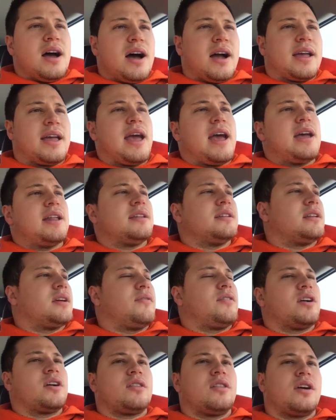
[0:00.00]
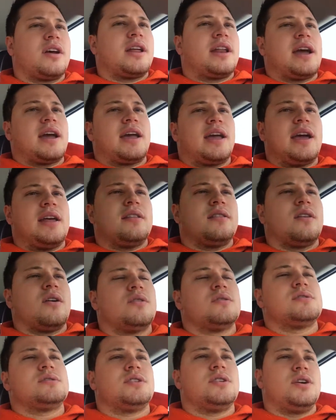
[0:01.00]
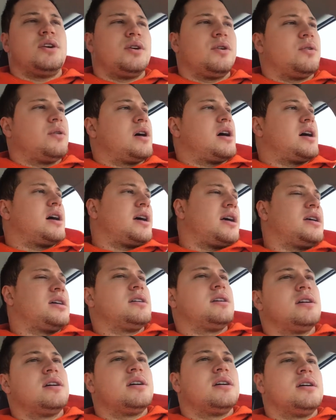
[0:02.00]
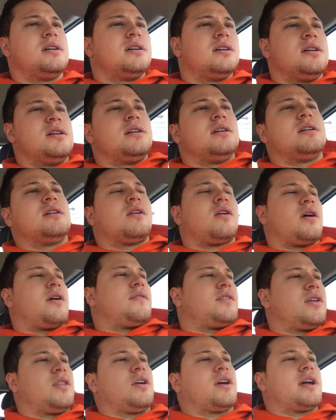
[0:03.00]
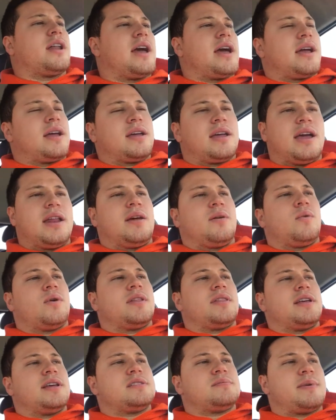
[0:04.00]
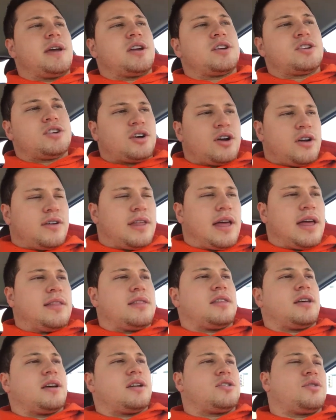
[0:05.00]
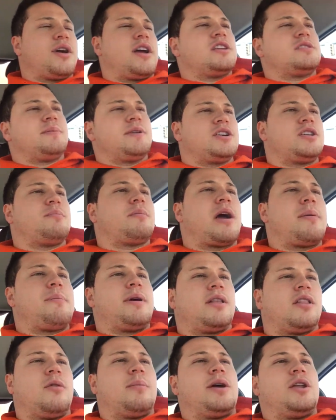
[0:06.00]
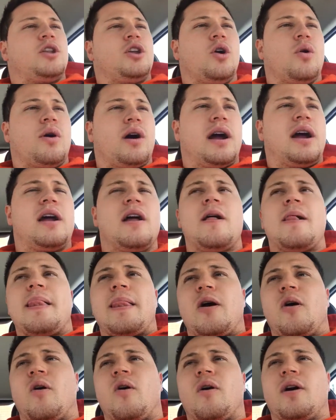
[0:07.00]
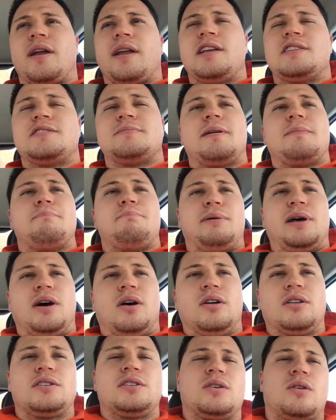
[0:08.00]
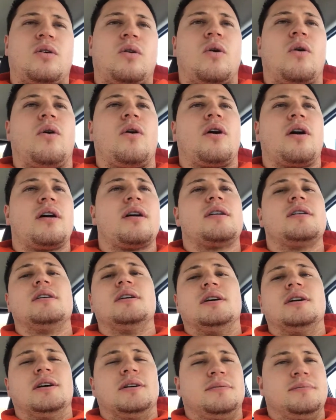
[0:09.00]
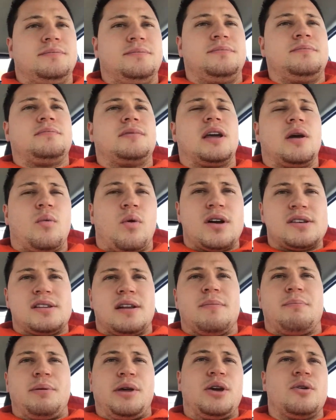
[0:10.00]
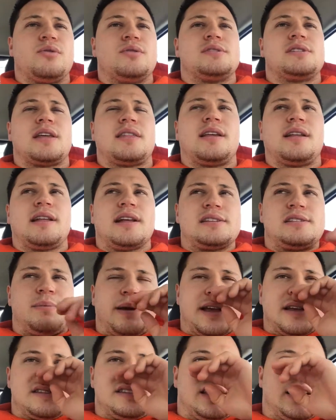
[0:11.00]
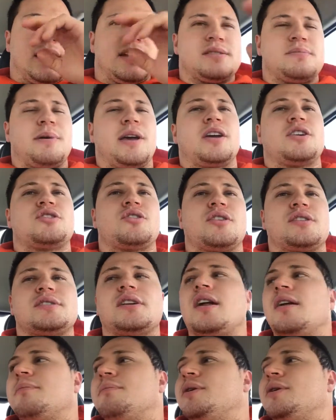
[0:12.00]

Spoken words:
again, if you're looking at getting those new, or if you're looking at getting one of these, make sure that the transmission might be a little bit newer, or it needs to be built, or it wasn't abused. I think that's the biggest thing, is making sure it's not